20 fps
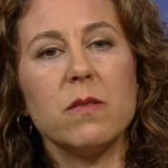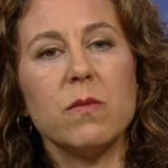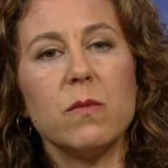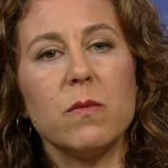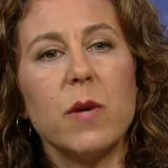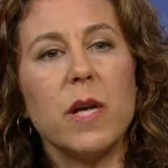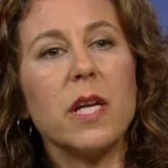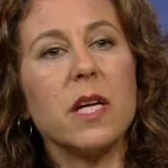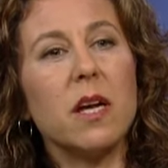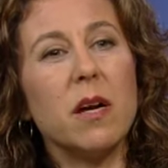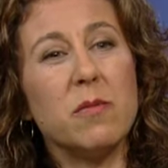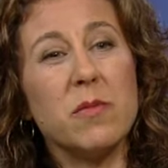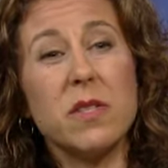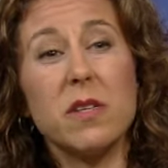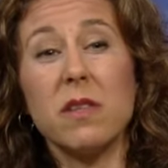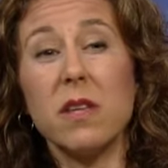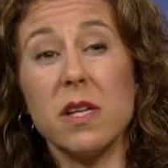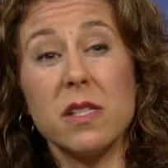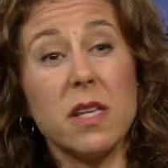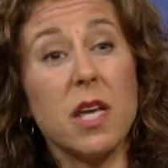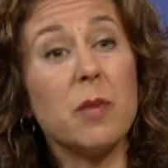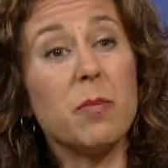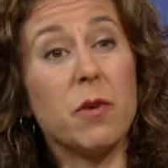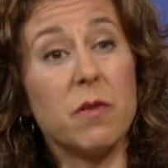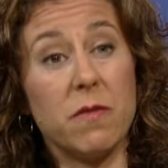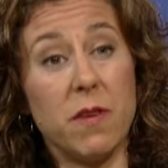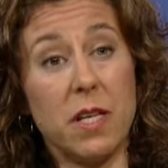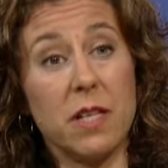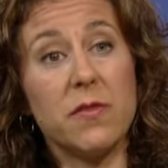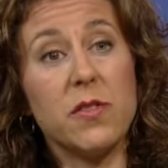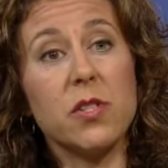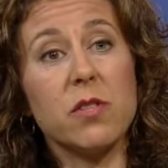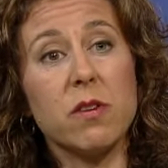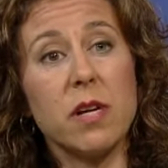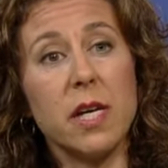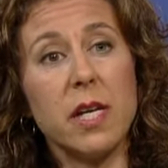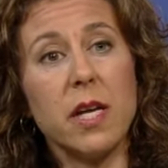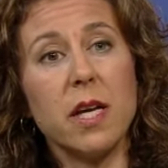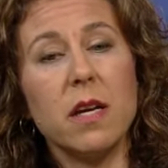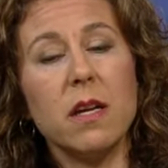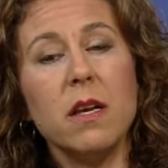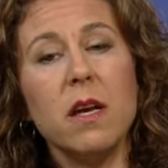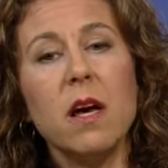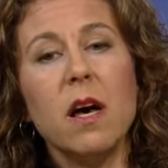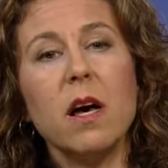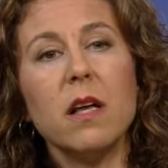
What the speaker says: when it comes to things like preventive screening,